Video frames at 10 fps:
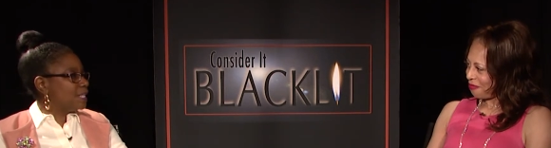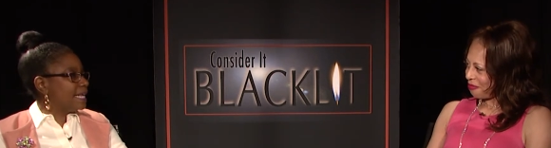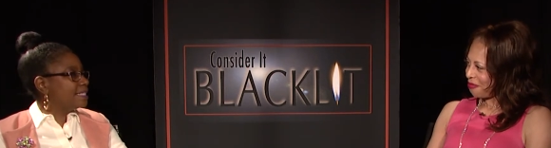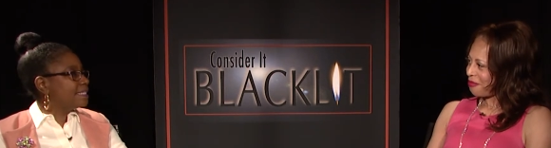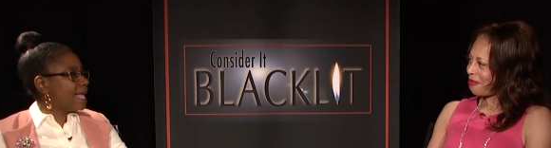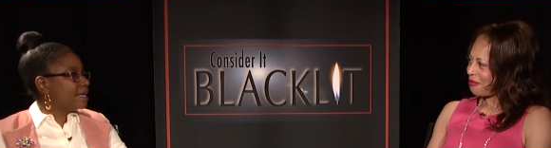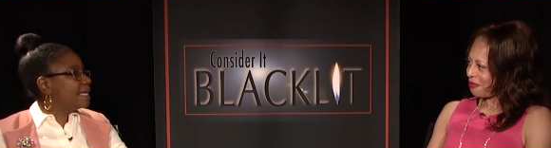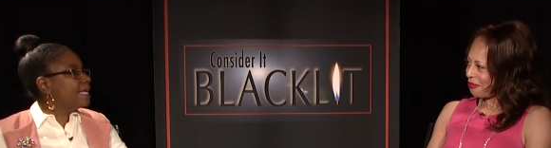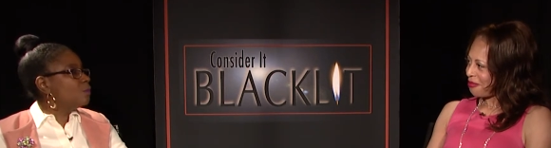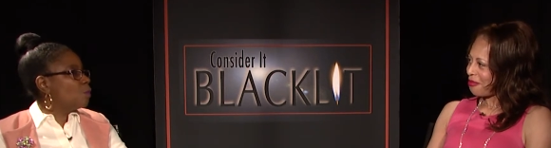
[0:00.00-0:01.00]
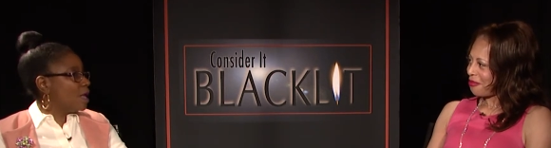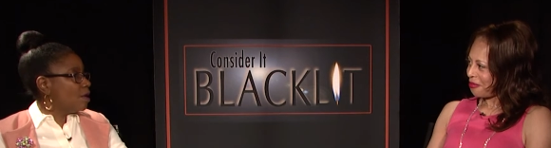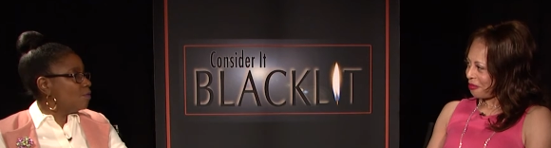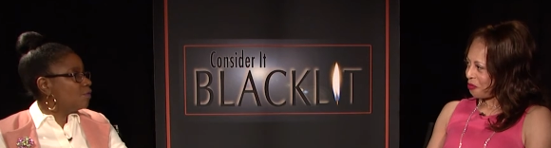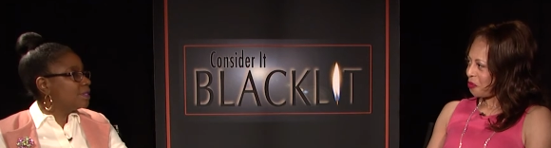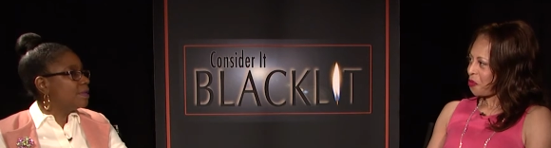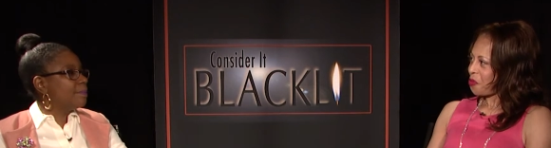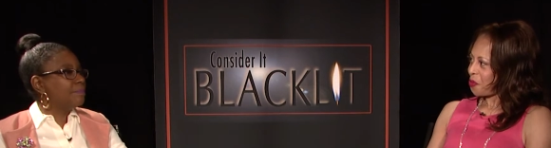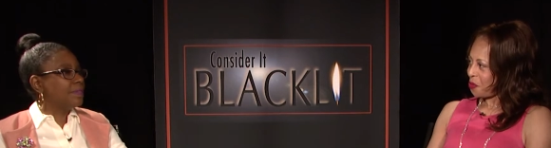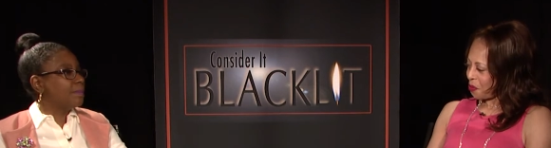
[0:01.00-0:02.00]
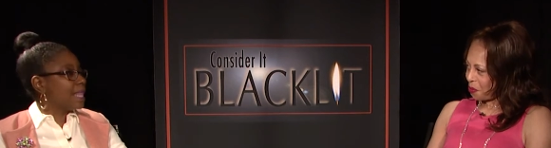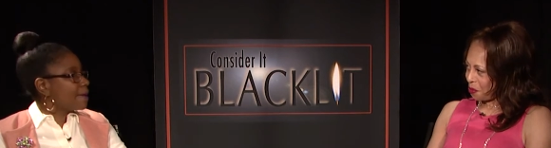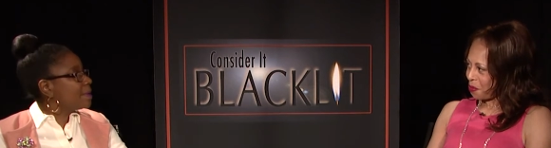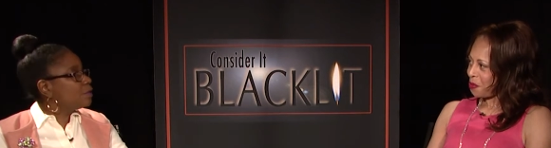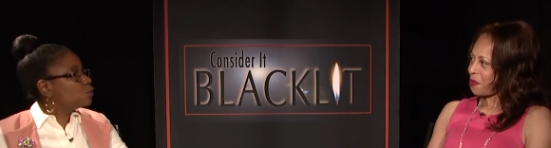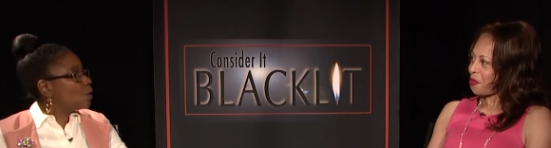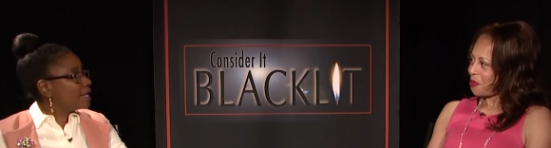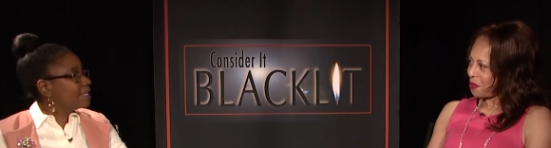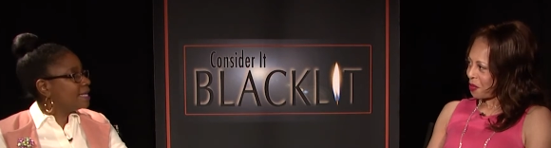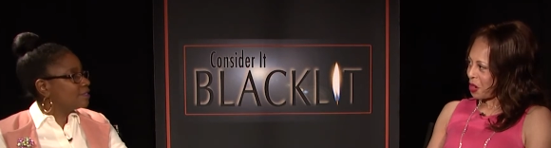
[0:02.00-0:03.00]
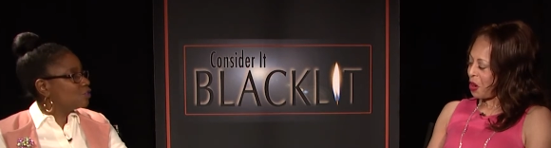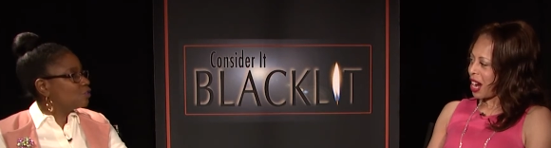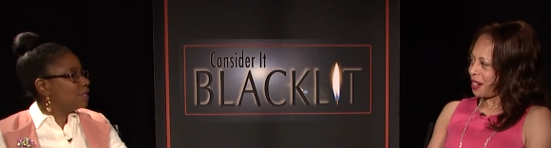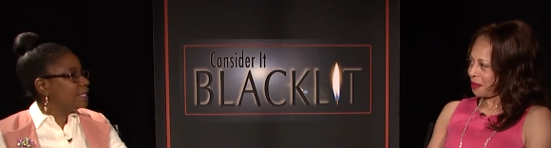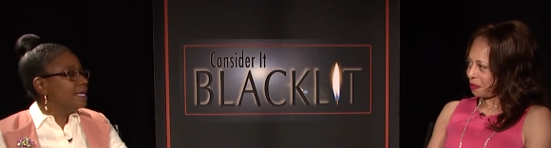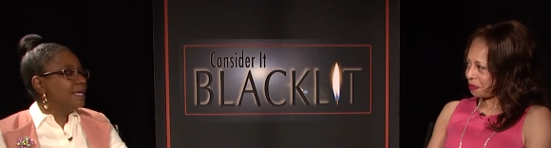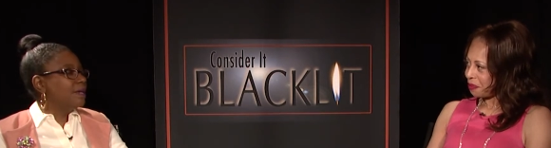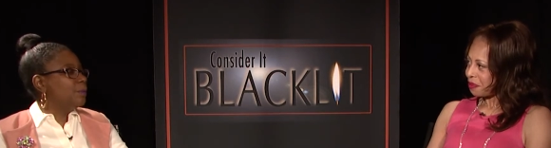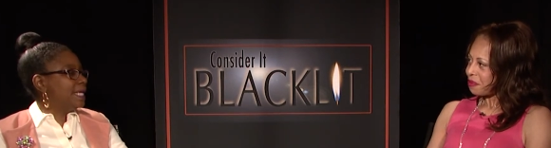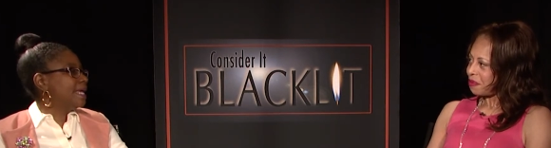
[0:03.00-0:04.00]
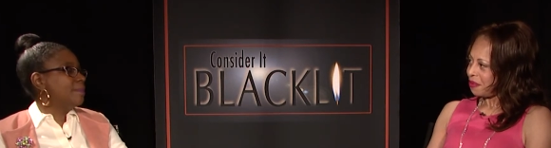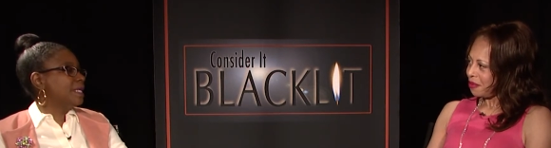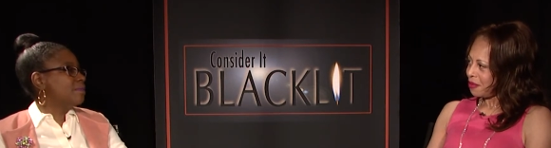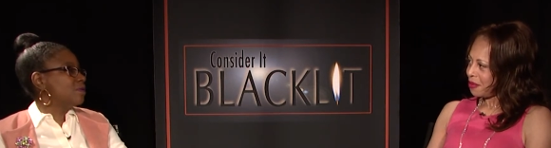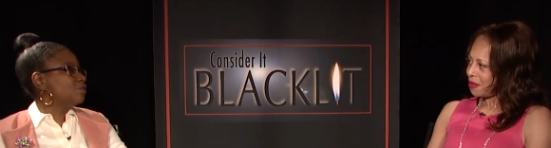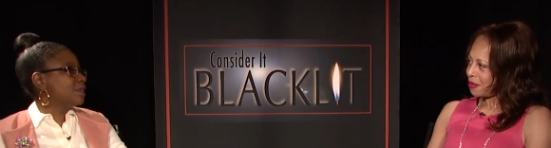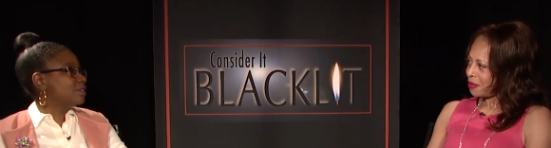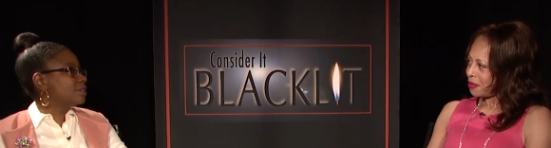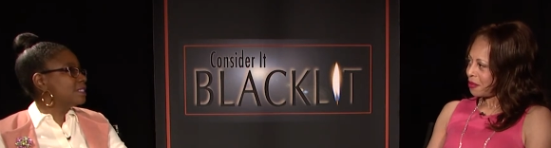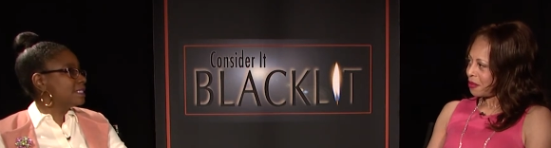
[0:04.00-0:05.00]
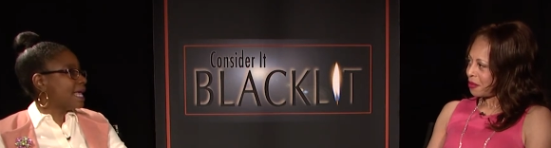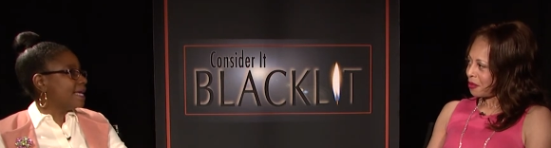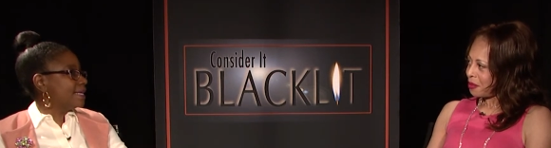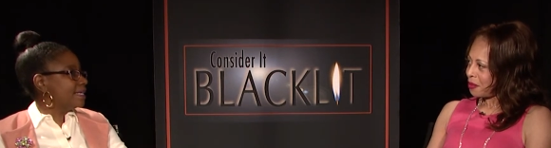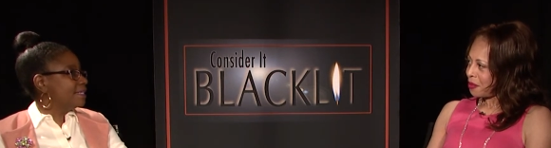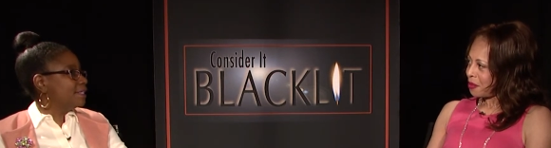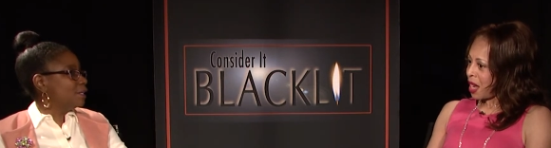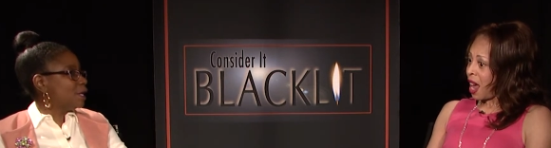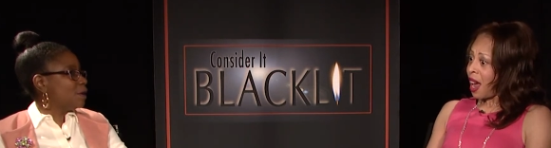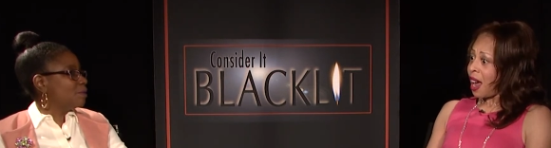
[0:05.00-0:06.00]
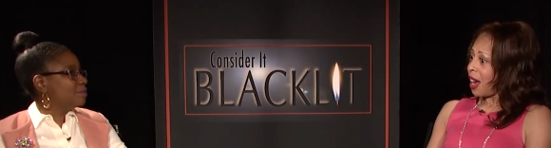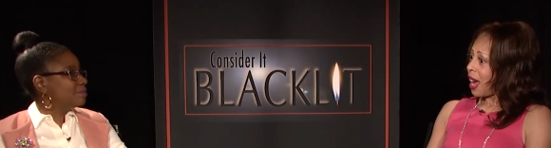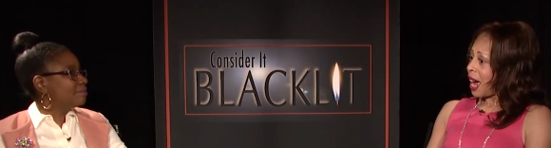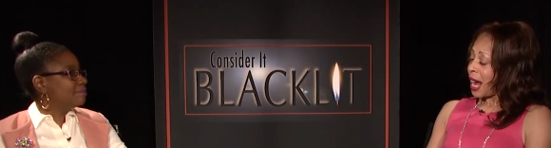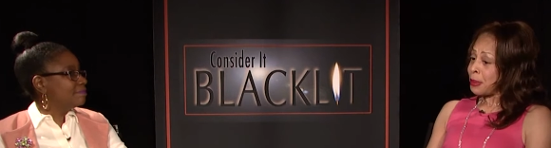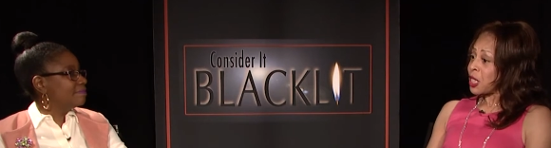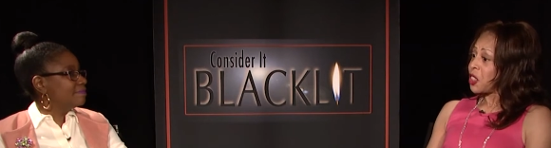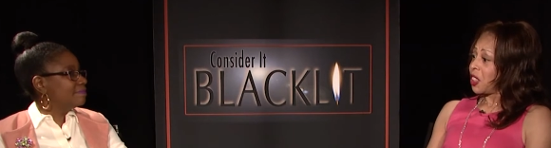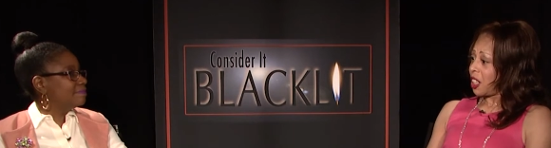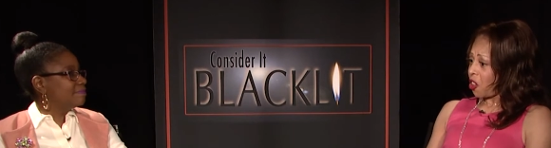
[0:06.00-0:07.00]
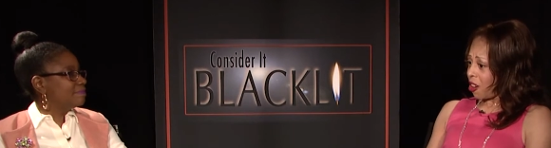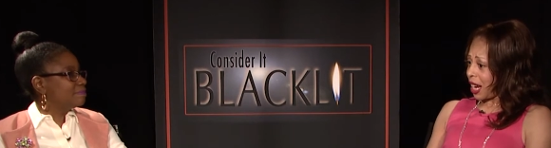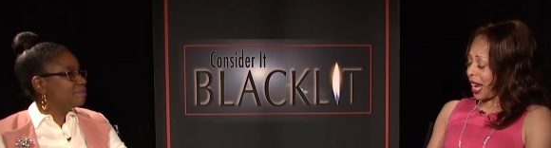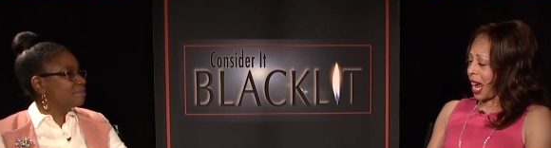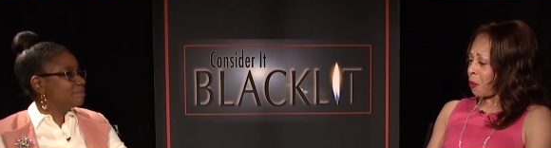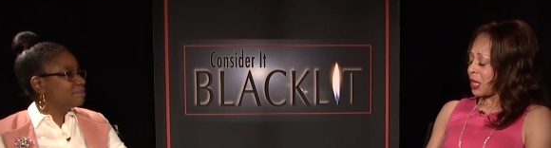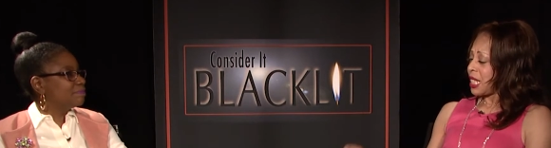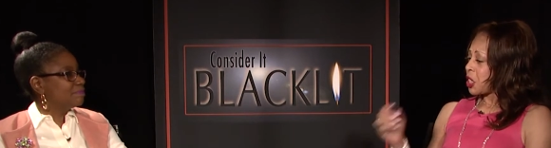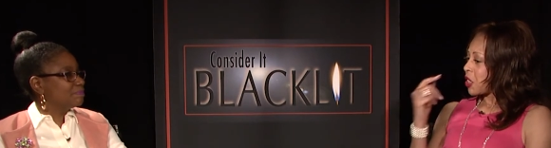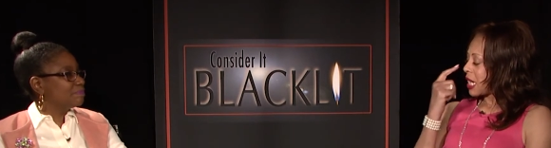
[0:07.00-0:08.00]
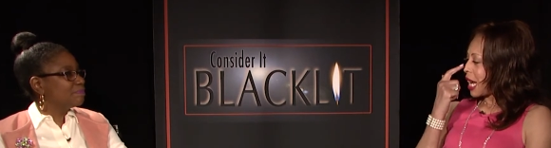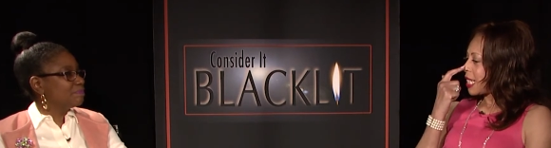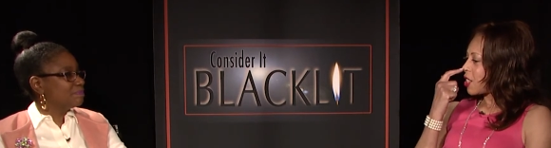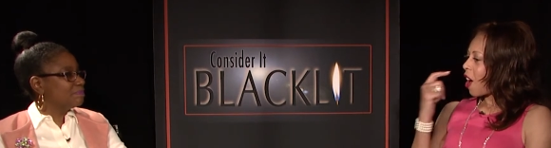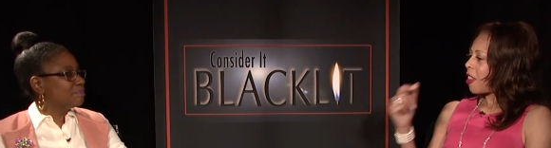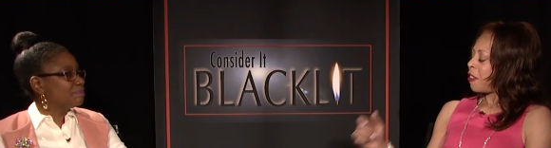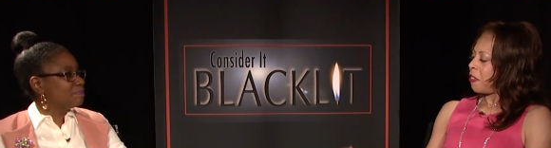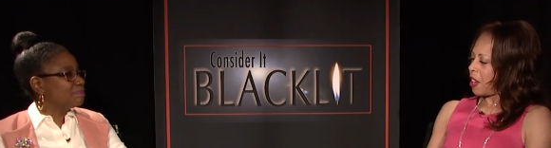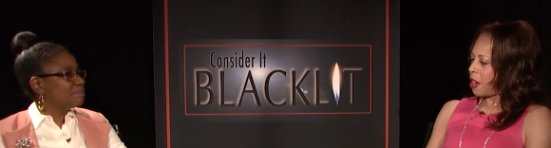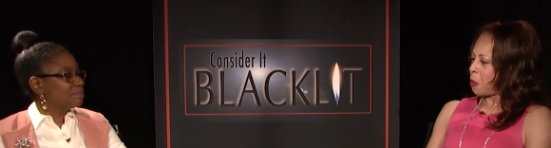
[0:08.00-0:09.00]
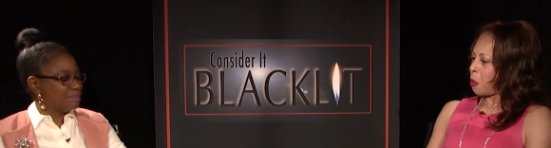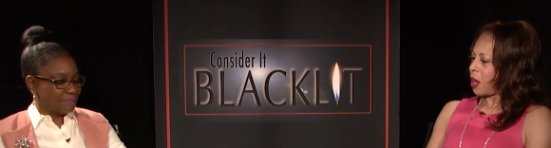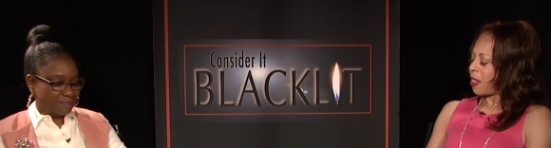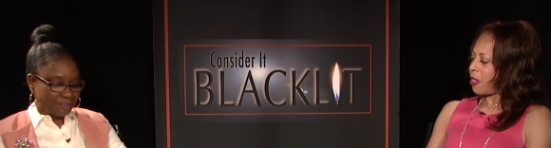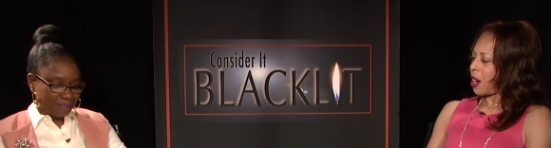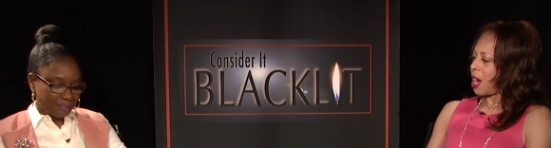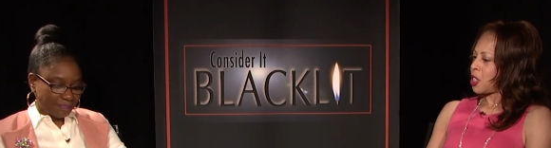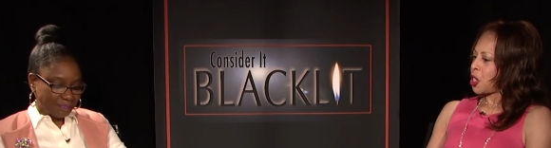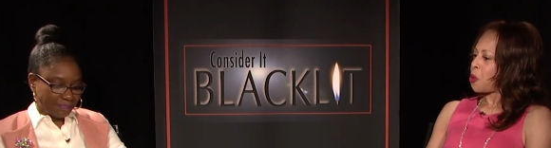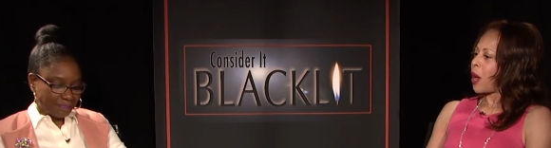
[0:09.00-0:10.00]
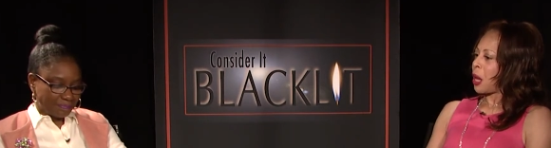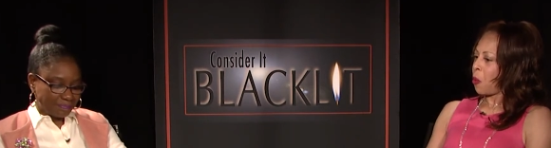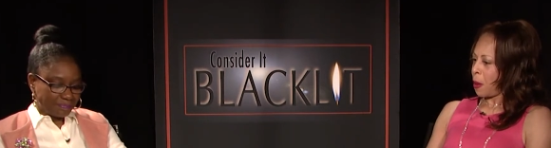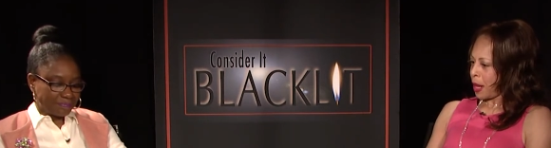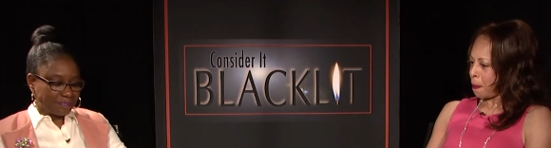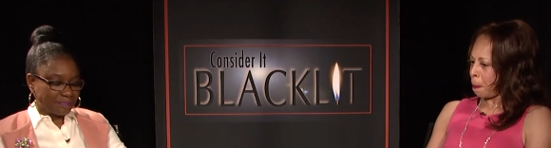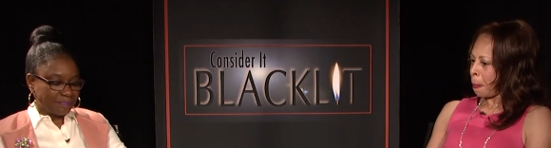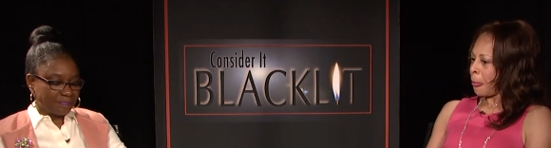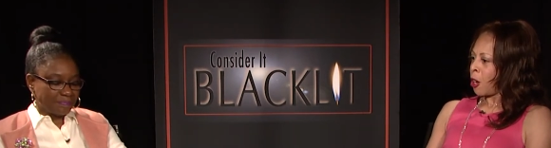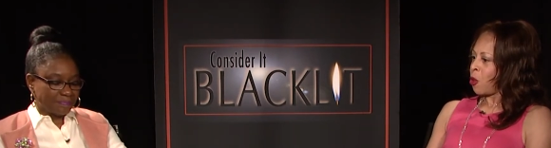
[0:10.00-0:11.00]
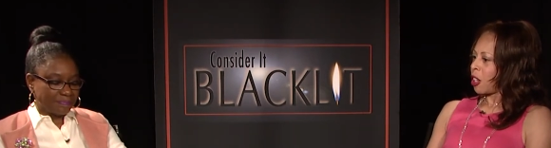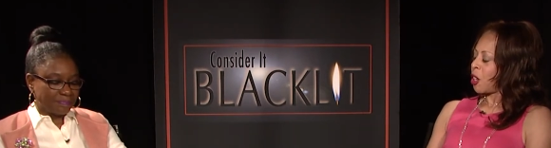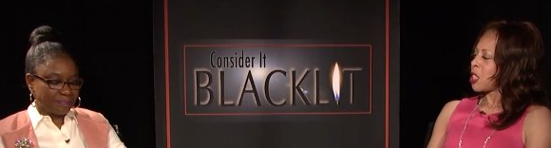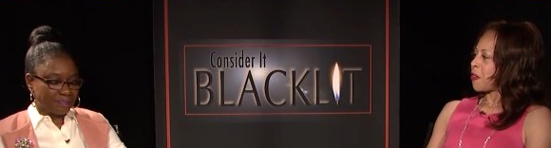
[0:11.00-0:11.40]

Speaker 1: that it's not going to end well for the the black man who's walking down the street, right. we can't be in a post racial society.
Speaker 2: You know. I absolutely agree. And what's interesting, I saw the film with uh, two white women who are close